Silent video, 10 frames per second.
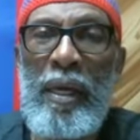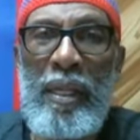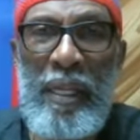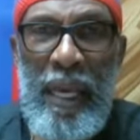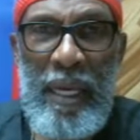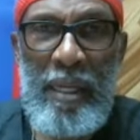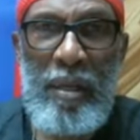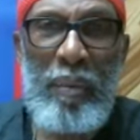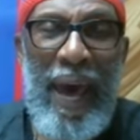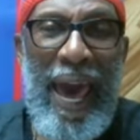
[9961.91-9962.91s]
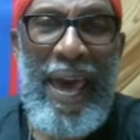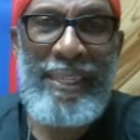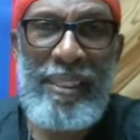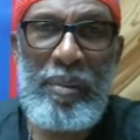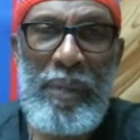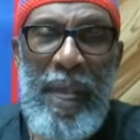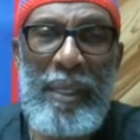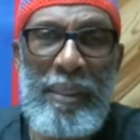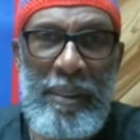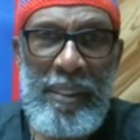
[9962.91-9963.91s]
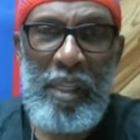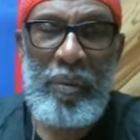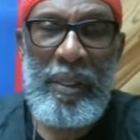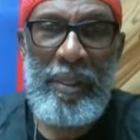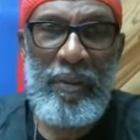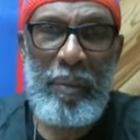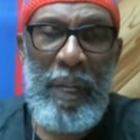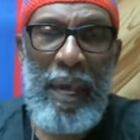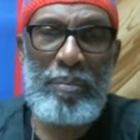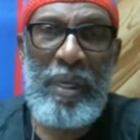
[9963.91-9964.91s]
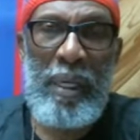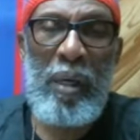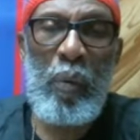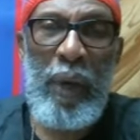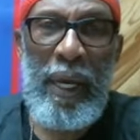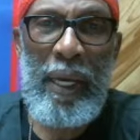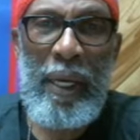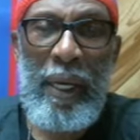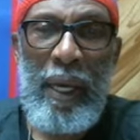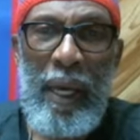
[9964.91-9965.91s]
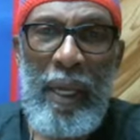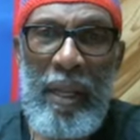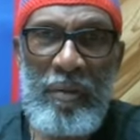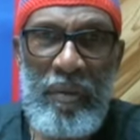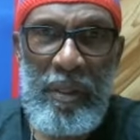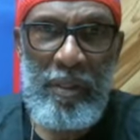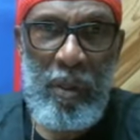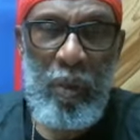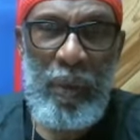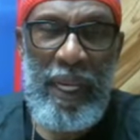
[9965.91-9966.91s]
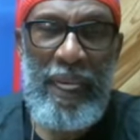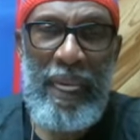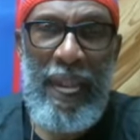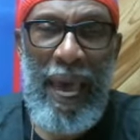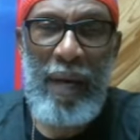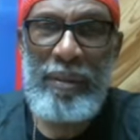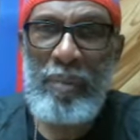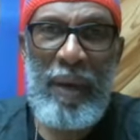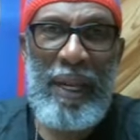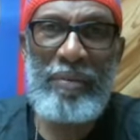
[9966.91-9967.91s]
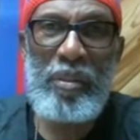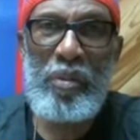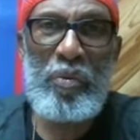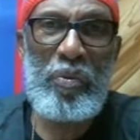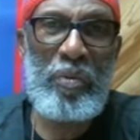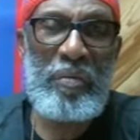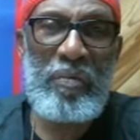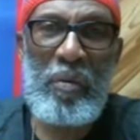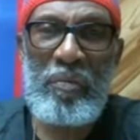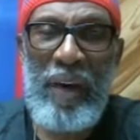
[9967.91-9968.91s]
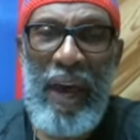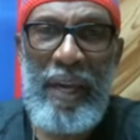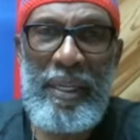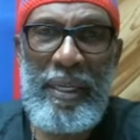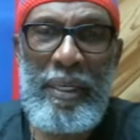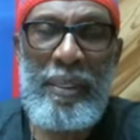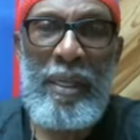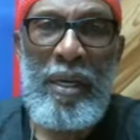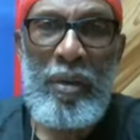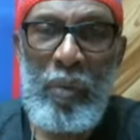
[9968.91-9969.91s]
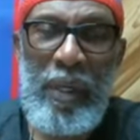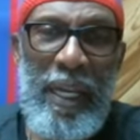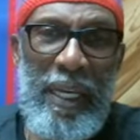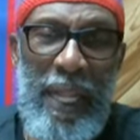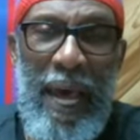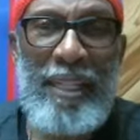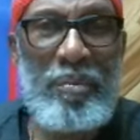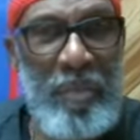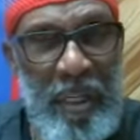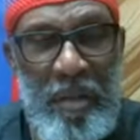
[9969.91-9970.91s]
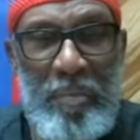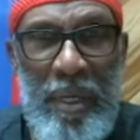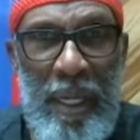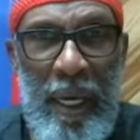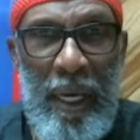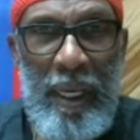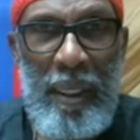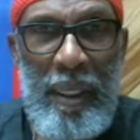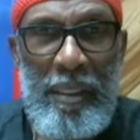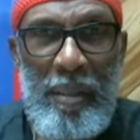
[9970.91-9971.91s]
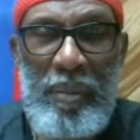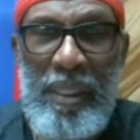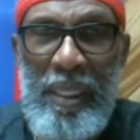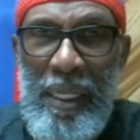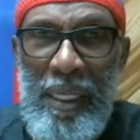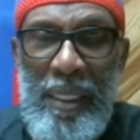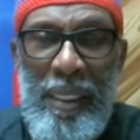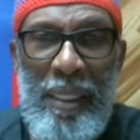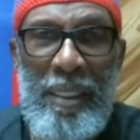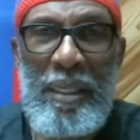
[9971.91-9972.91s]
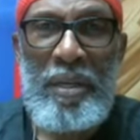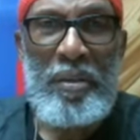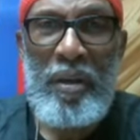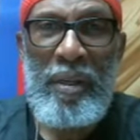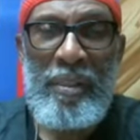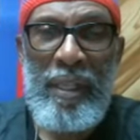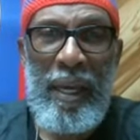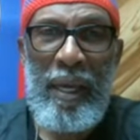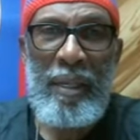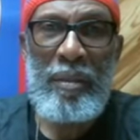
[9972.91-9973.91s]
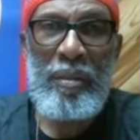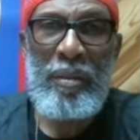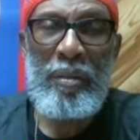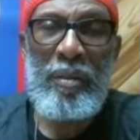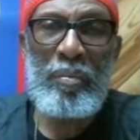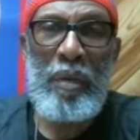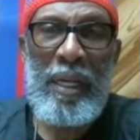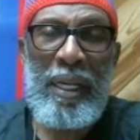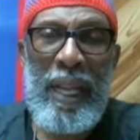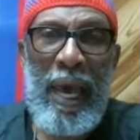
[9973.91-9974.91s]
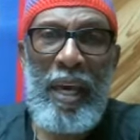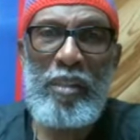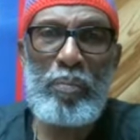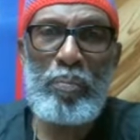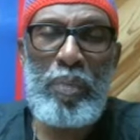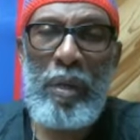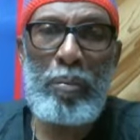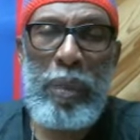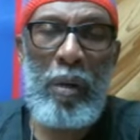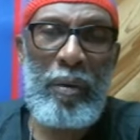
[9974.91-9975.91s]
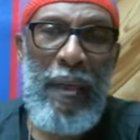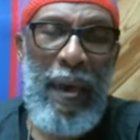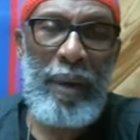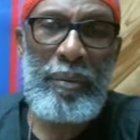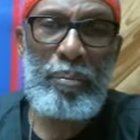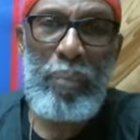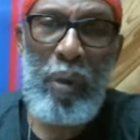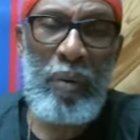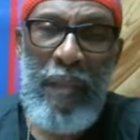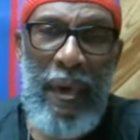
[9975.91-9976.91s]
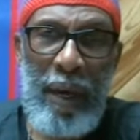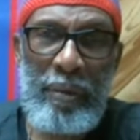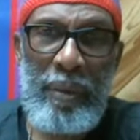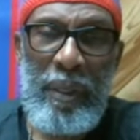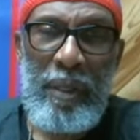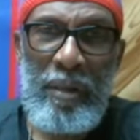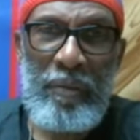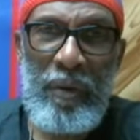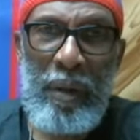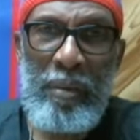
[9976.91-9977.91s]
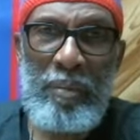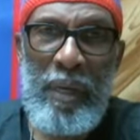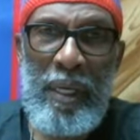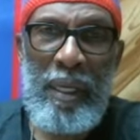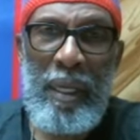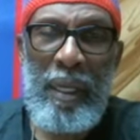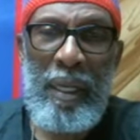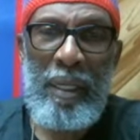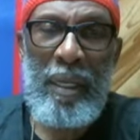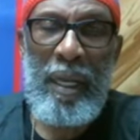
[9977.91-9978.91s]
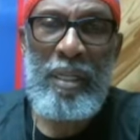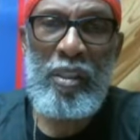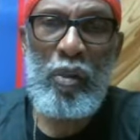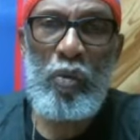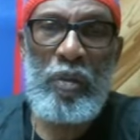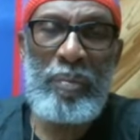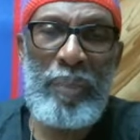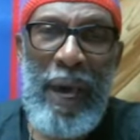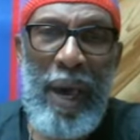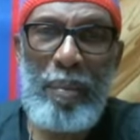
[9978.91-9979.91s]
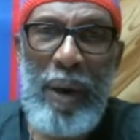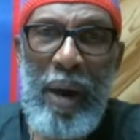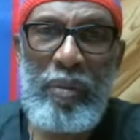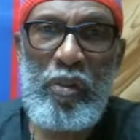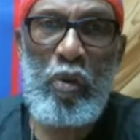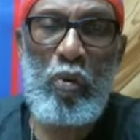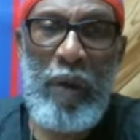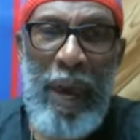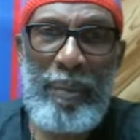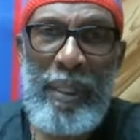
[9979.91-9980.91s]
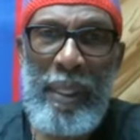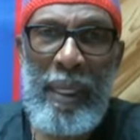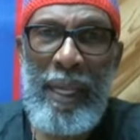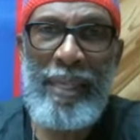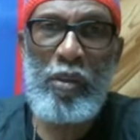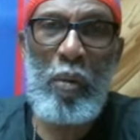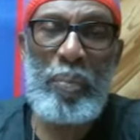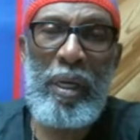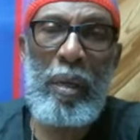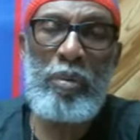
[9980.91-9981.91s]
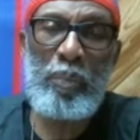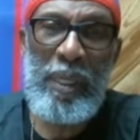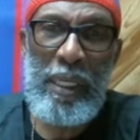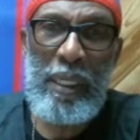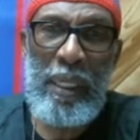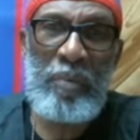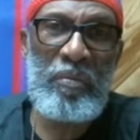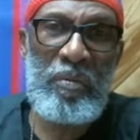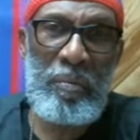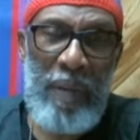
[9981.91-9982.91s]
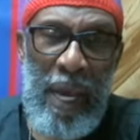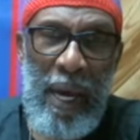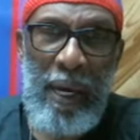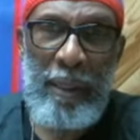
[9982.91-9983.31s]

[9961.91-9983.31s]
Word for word: And they end up hiding some of that secreted, some of that money away. And they feel as though when they get out, they might have to do three, four, five years. And when they get out, the money will be there. See, but the deal is, you understand, the, the money now is being blown out, blown out. You follow me? And, and, and it's losing buying power so rapidly, and that's going to pick up speed even from now.